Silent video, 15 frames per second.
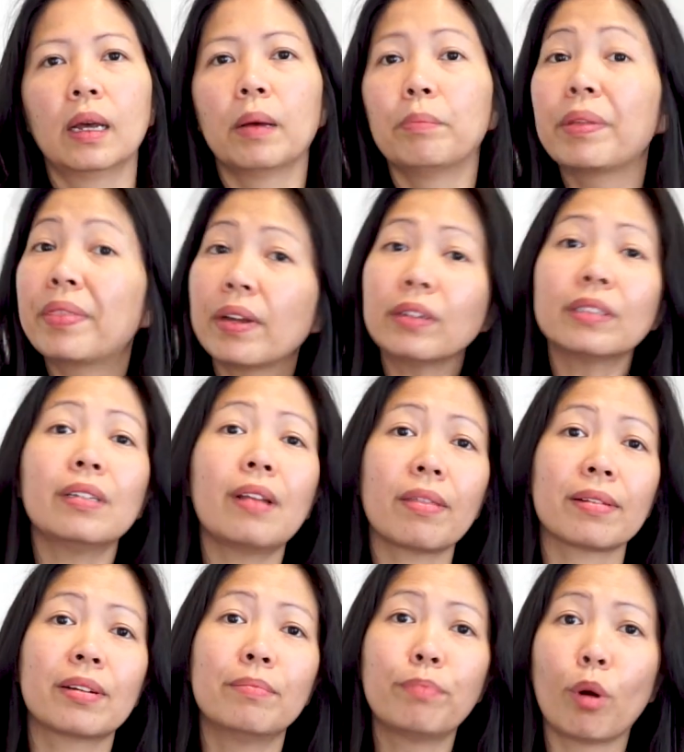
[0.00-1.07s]
But there's another
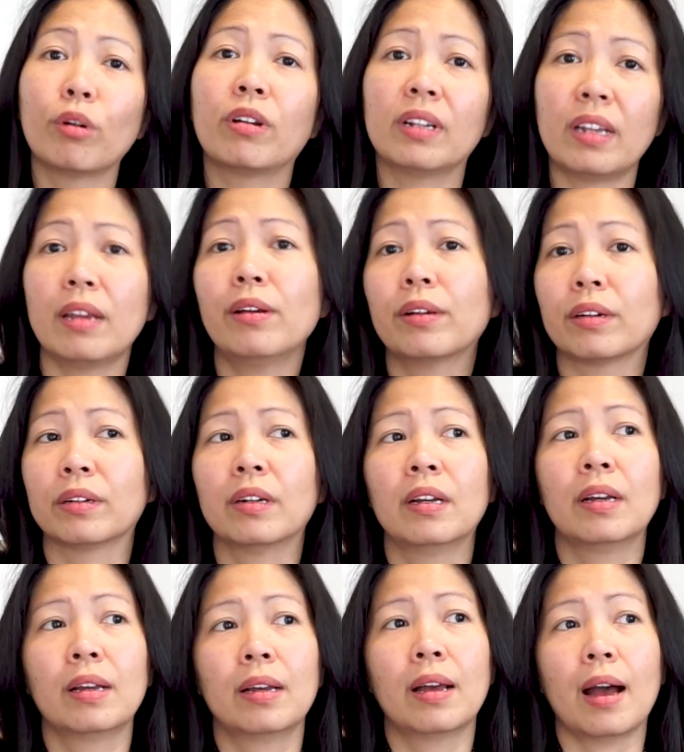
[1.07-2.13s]
component here.
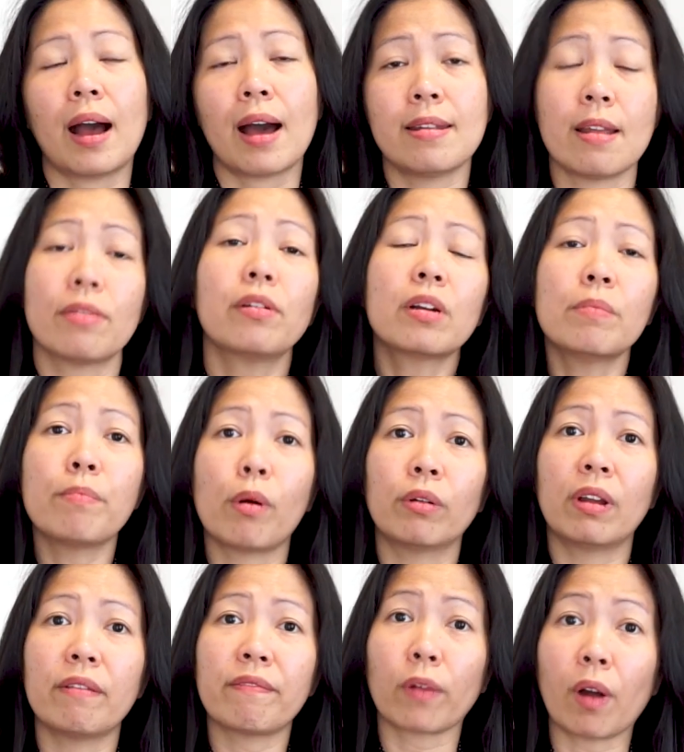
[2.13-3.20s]
Another
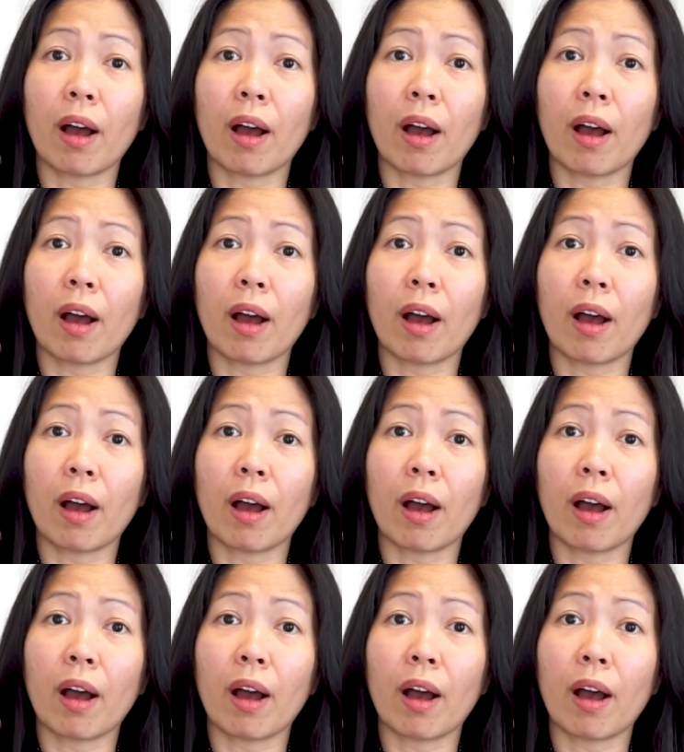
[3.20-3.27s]
component for